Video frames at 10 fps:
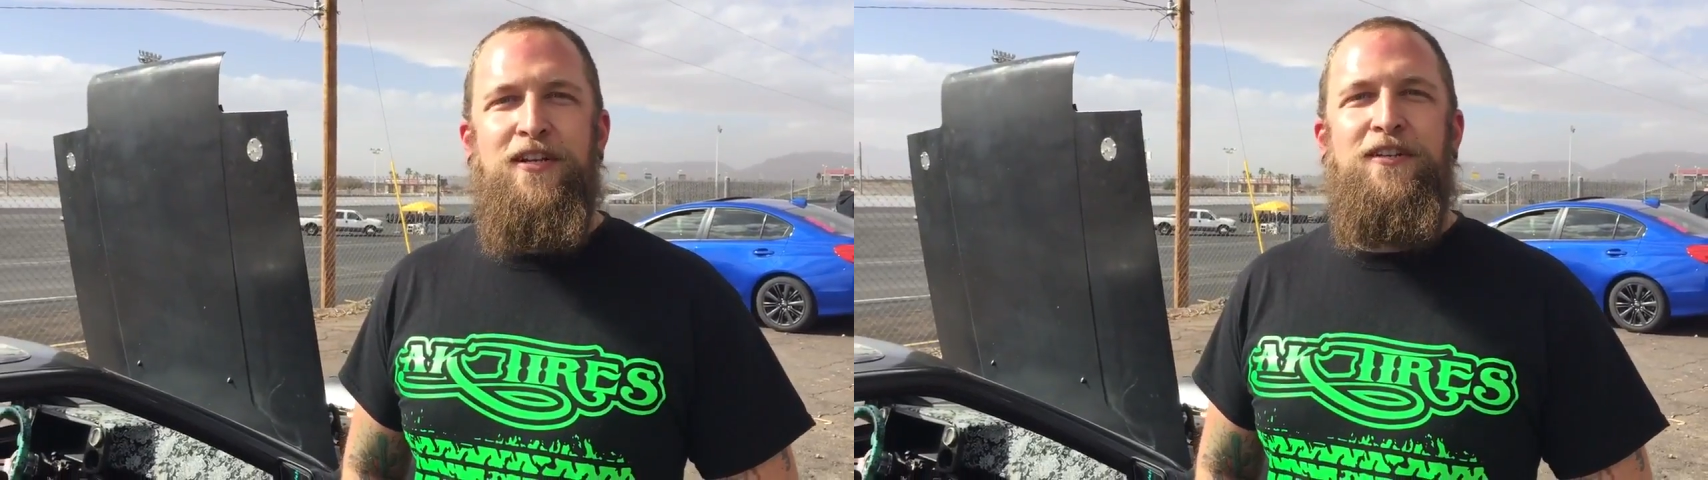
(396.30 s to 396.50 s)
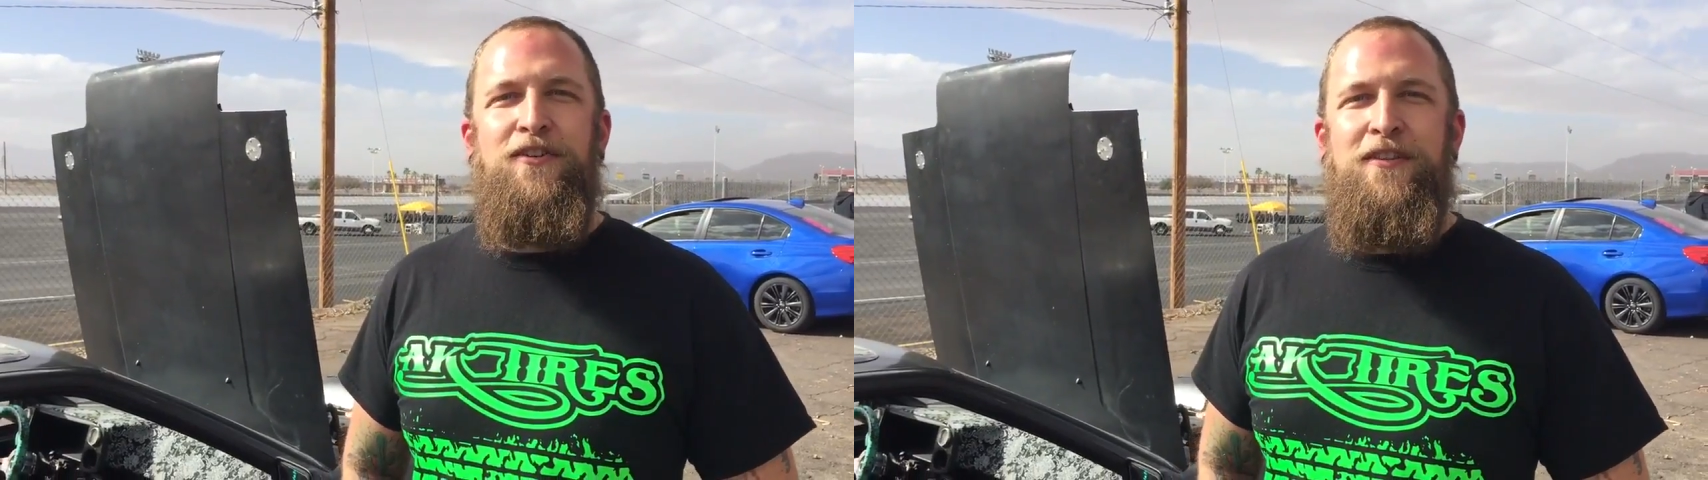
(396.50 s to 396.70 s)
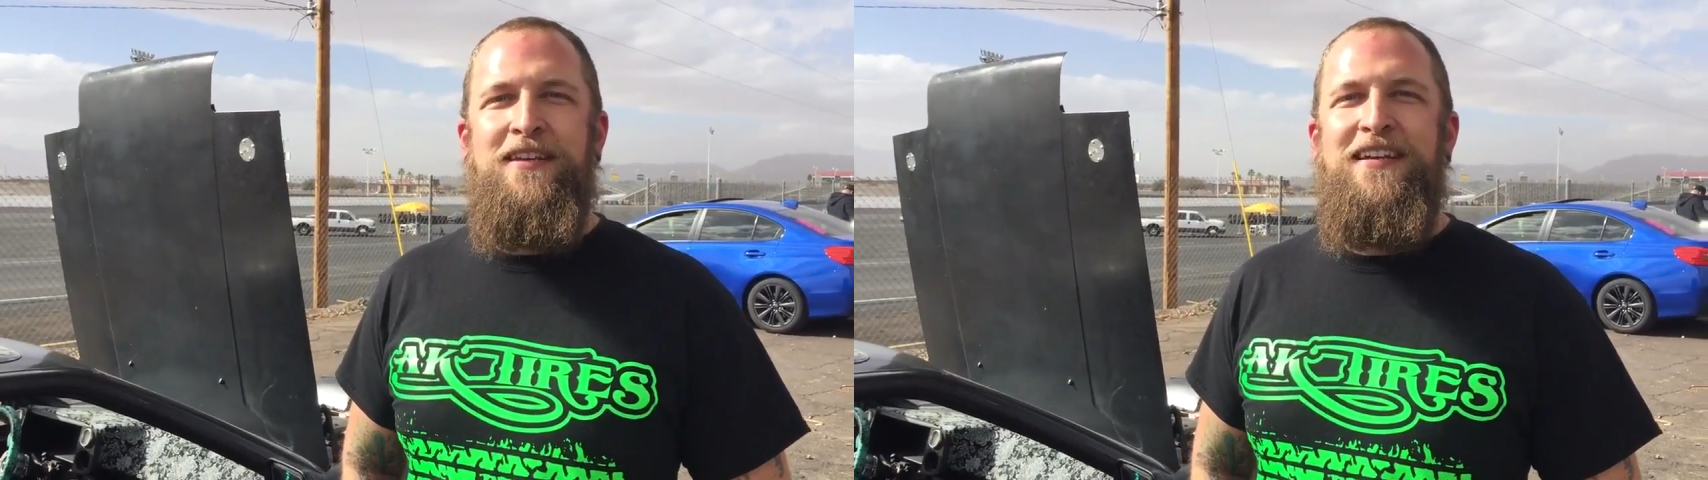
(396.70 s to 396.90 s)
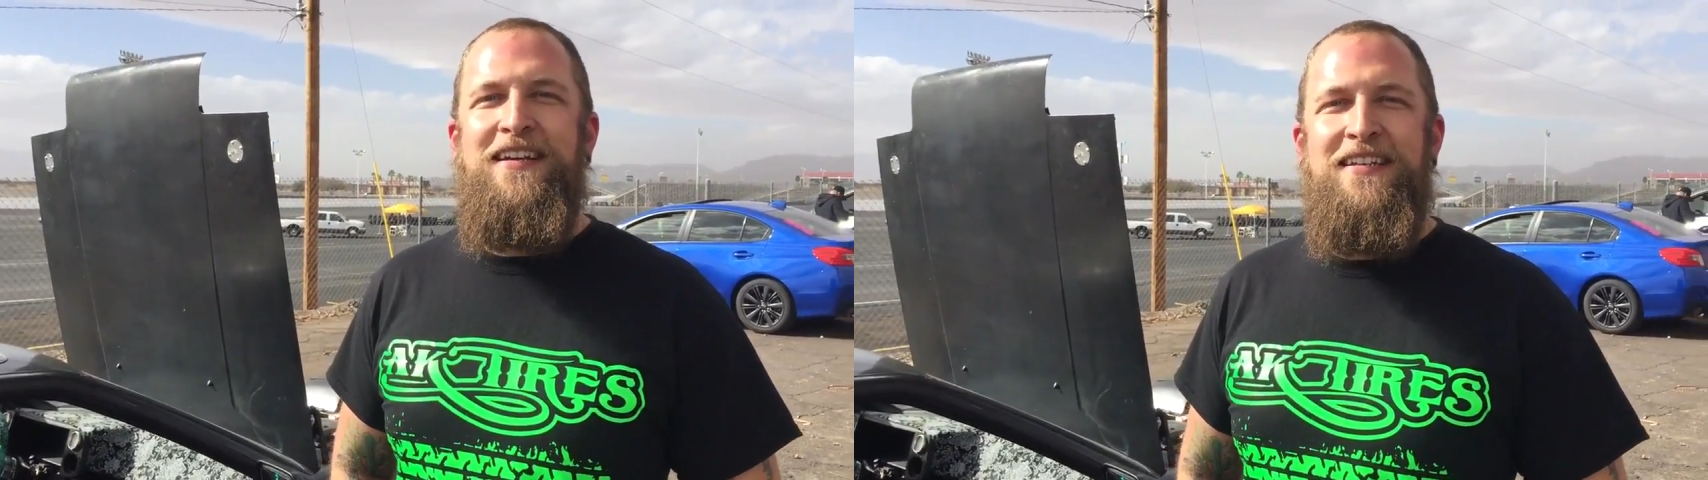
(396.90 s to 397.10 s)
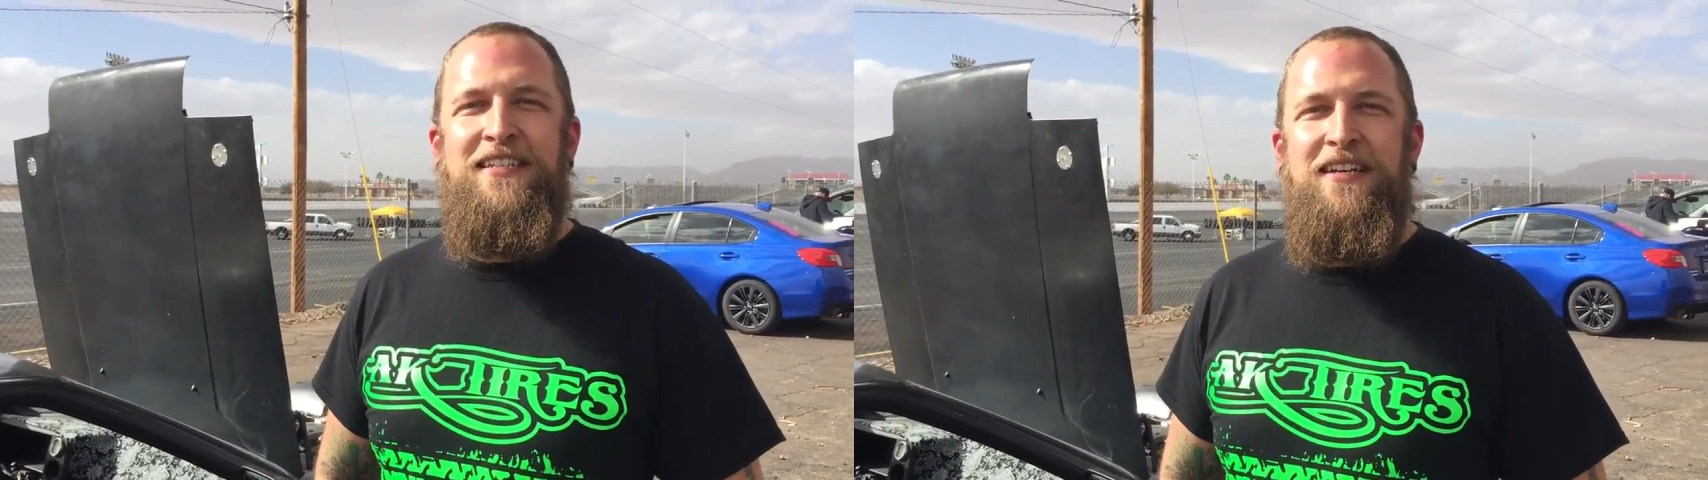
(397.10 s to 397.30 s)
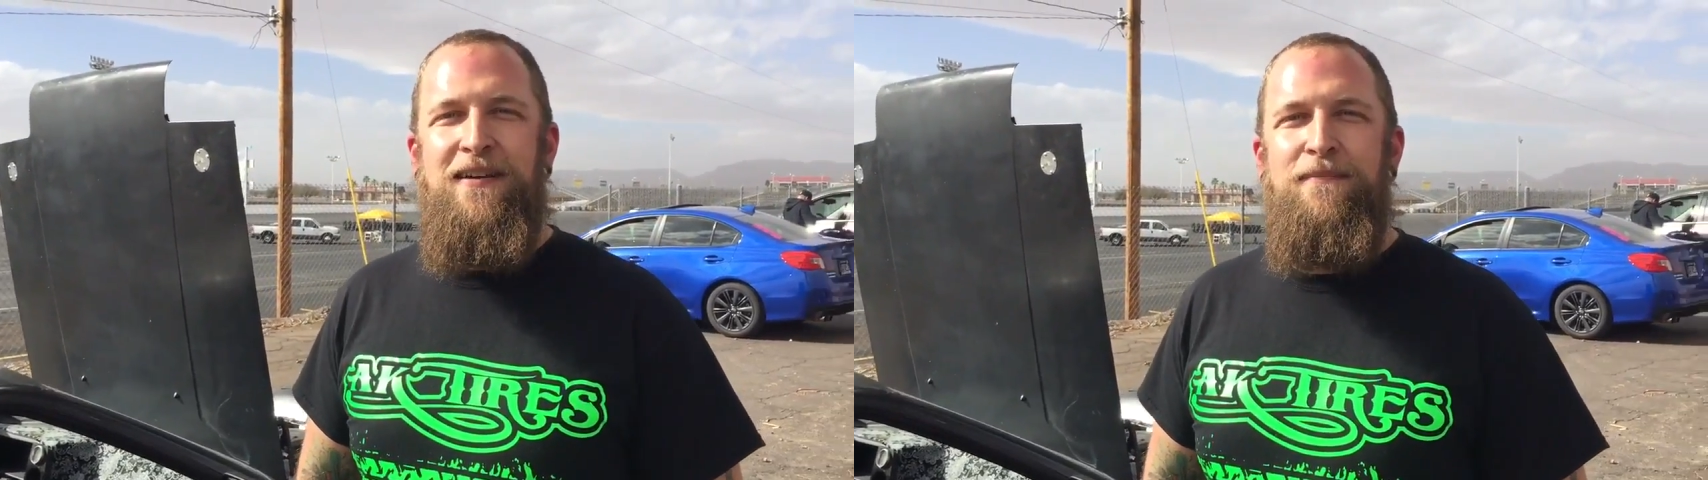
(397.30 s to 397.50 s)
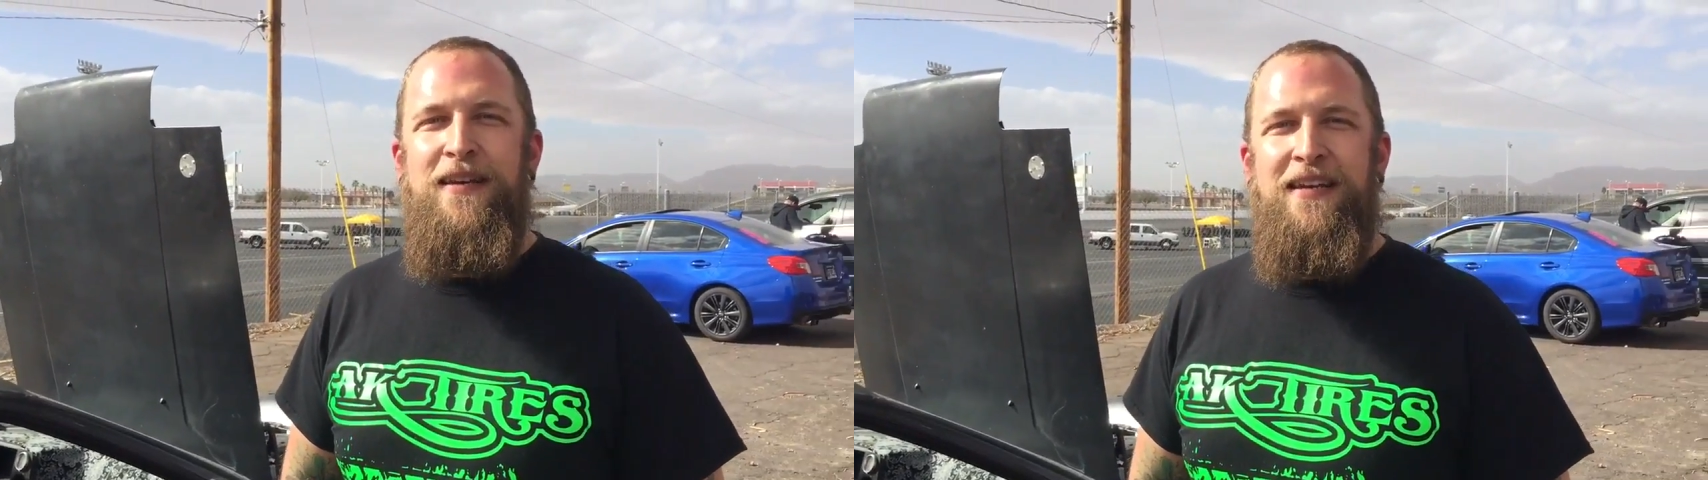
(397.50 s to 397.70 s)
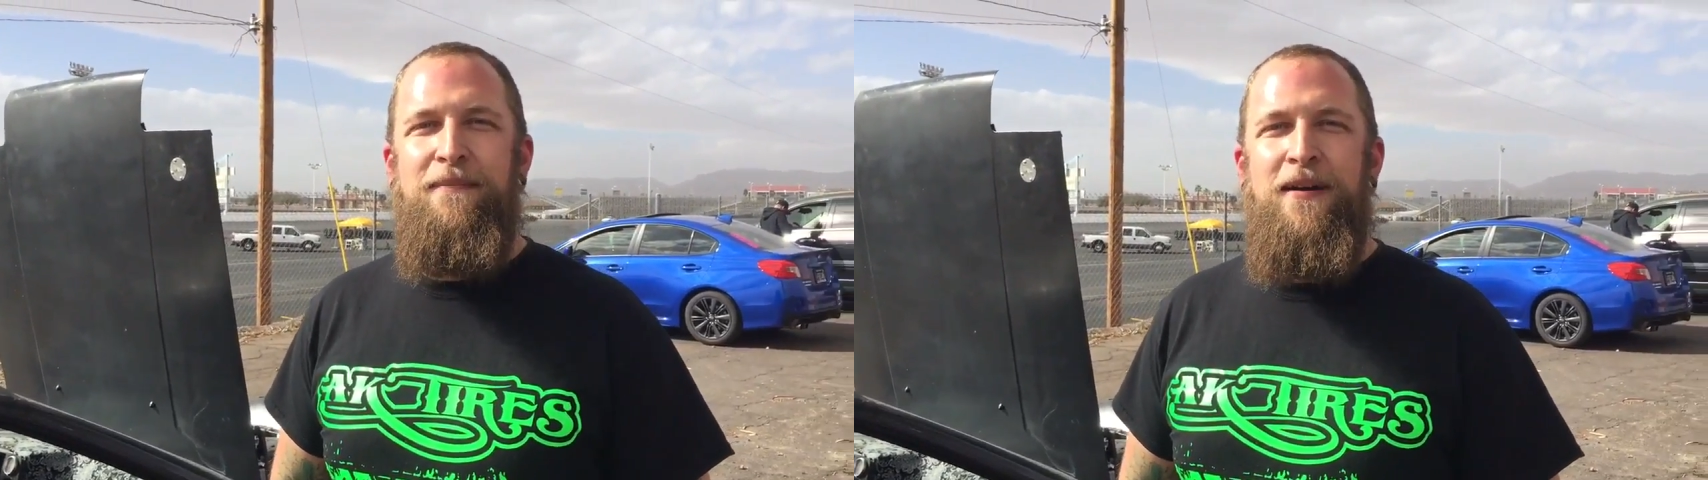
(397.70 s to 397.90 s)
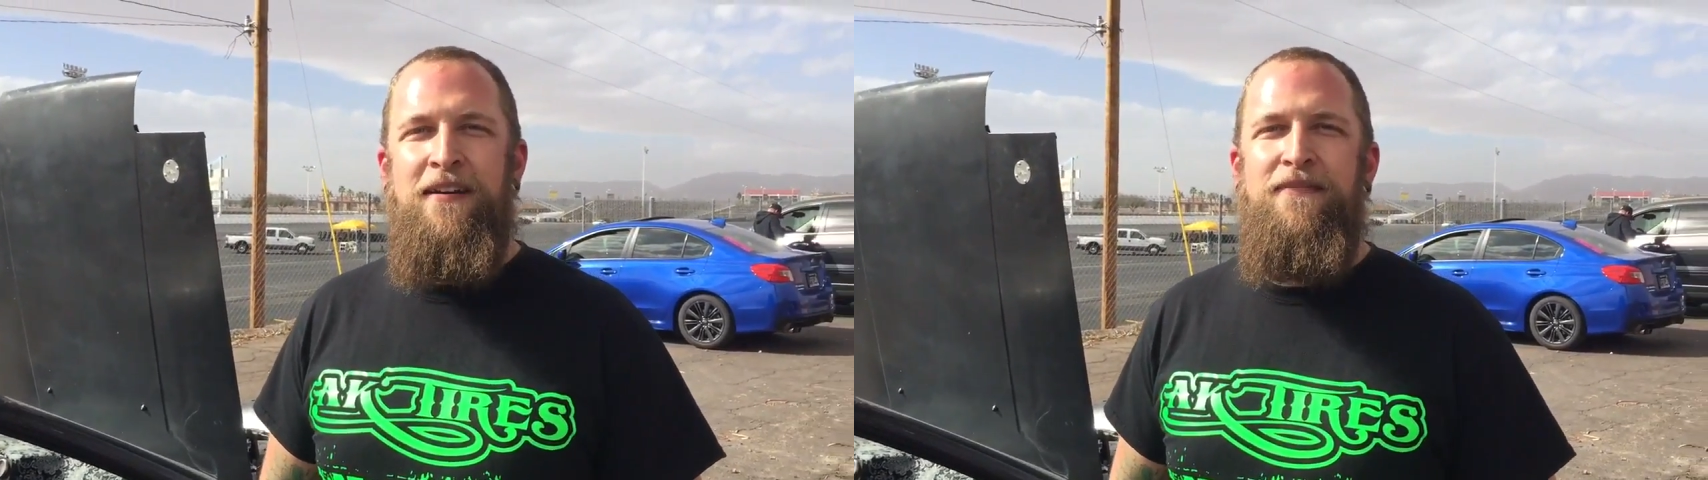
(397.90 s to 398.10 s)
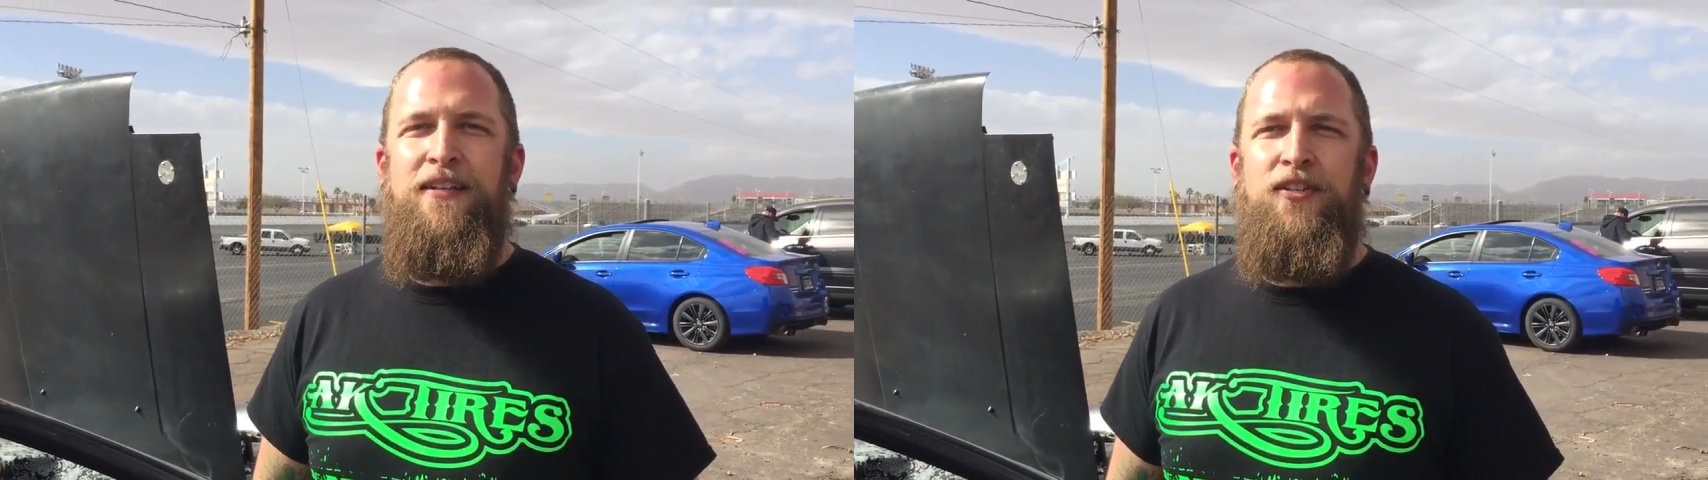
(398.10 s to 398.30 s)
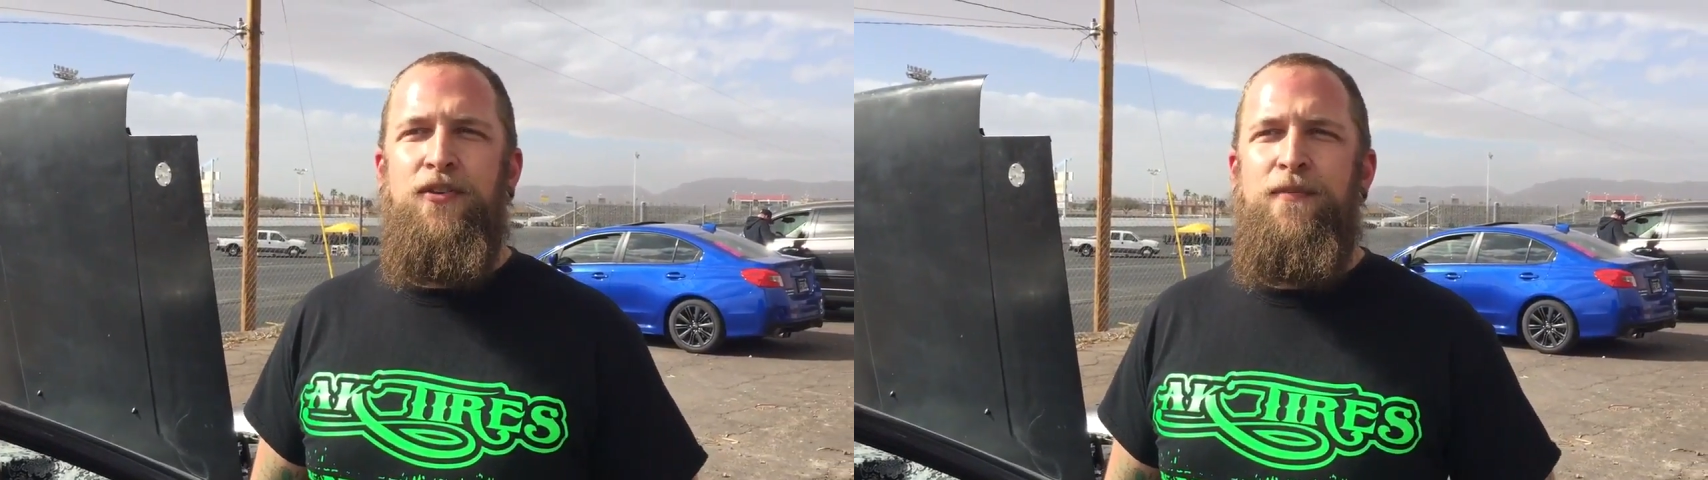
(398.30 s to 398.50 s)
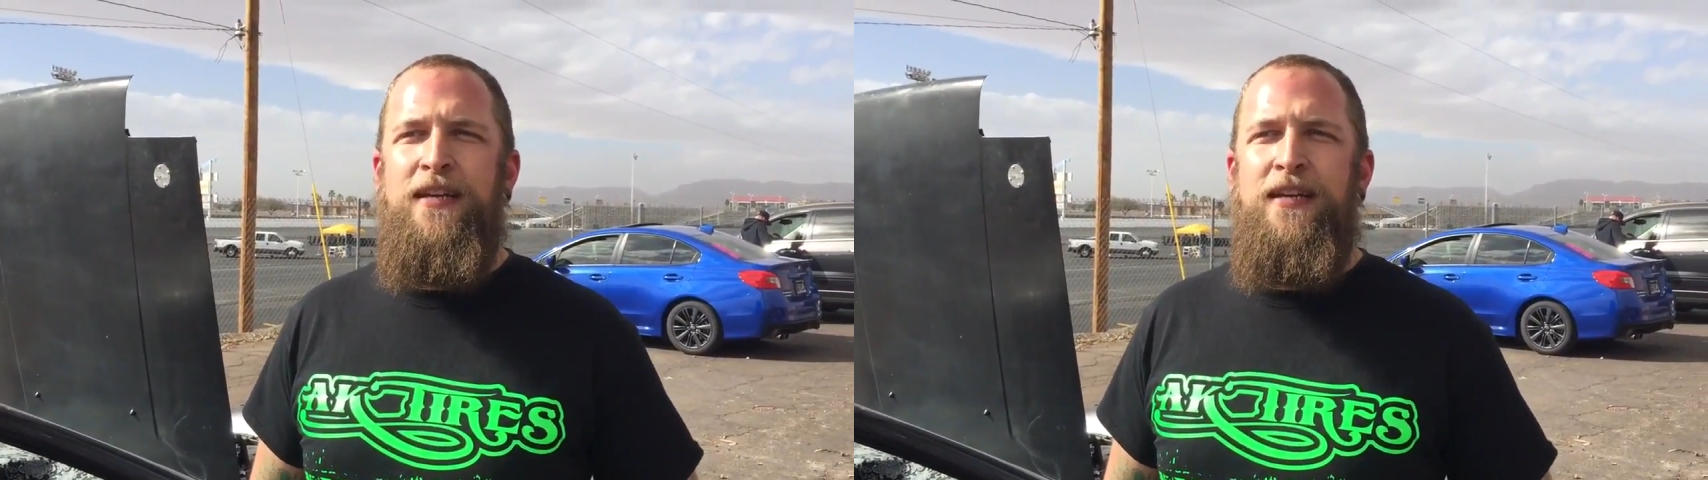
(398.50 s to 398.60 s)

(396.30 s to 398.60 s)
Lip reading: instructor thing is a big benefit too,